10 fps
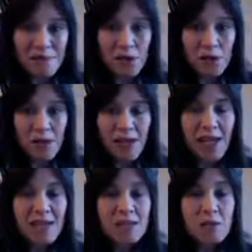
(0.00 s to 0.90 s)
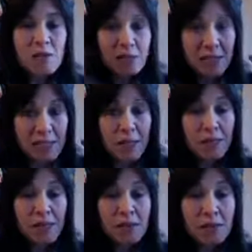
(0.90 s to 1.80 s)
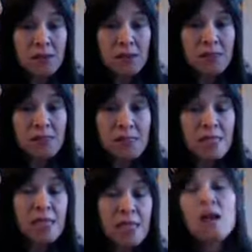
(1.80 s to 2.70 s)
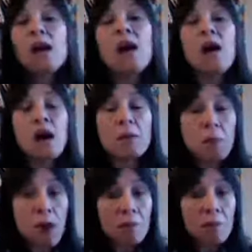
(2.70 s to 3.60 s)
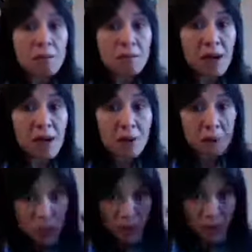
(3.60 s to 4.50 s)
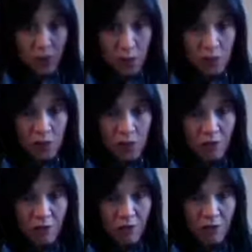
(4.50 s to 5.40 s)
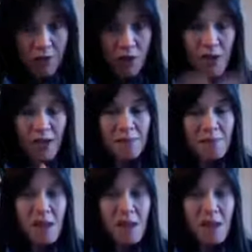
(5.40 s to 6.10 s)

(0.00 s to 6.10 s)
okay, and to really see our problem at a much bigger level, okay.